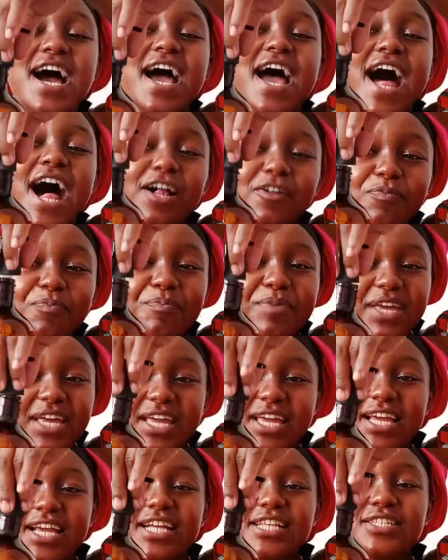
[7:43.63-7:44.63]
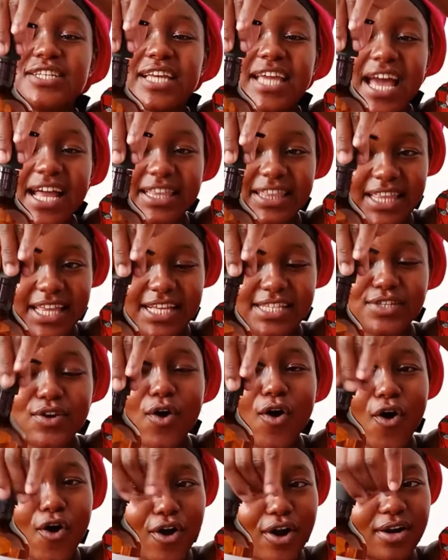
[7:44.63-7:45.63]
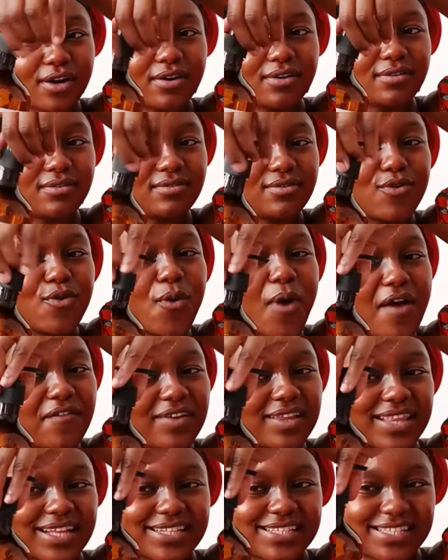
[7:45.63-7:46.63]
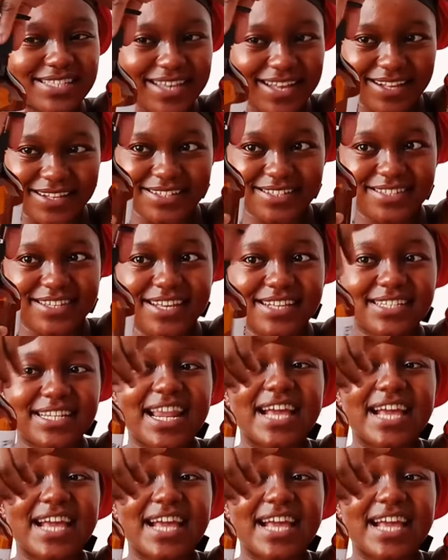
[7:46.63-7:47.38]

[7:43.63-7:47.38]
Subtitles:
helped me to get this, or whoever that sells this.